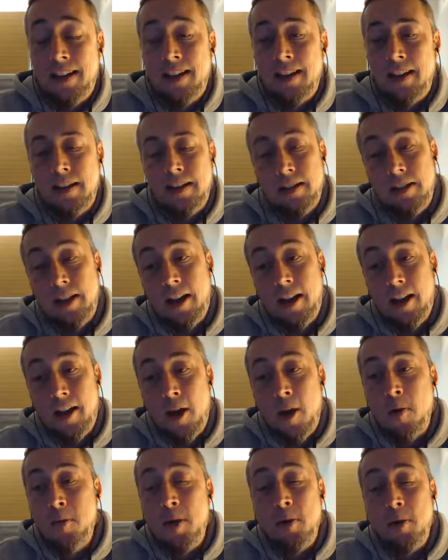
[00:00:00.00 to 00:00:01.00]
uh, I
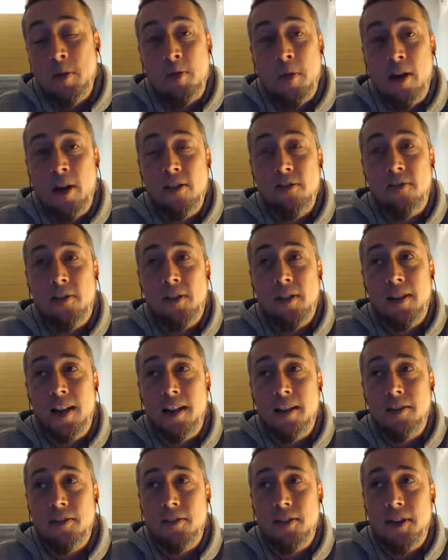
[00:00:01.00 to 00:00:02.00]
hope you prepared for a lot
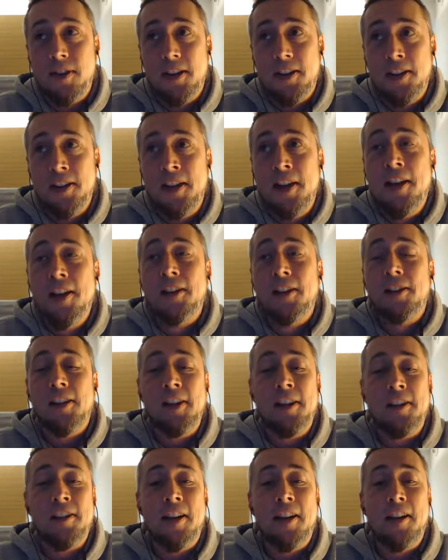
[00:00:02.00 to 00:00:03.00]
of uh,
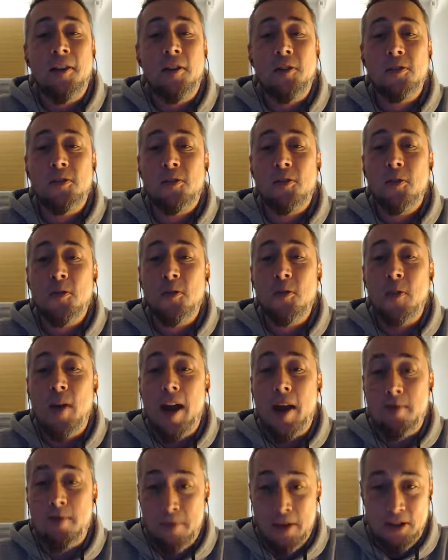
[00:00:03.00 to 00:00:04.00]
late night old school
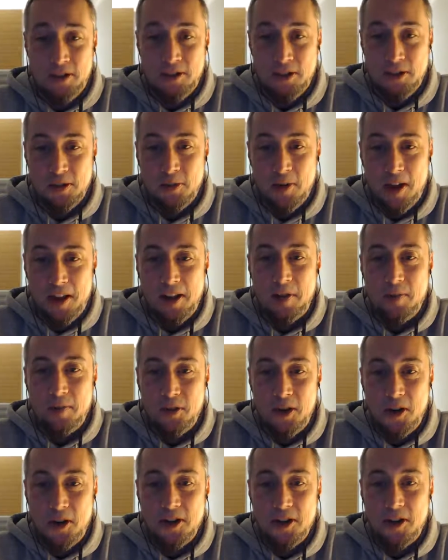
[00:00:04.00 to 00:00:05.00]
rap binges while I'm
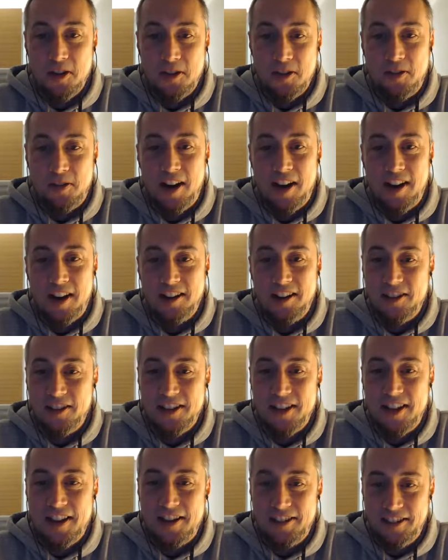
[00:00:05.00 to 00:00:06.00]
drunk on a Friday or
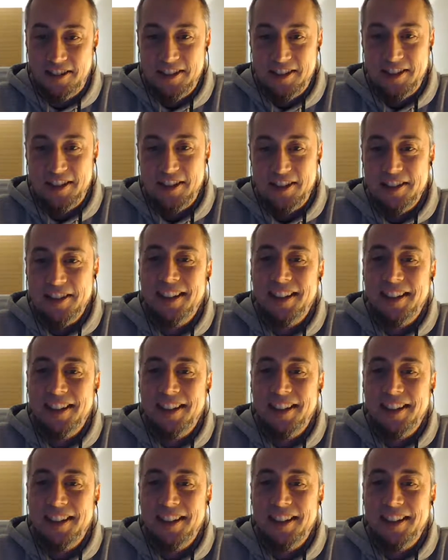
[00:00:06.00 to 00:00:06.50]
Saturday night.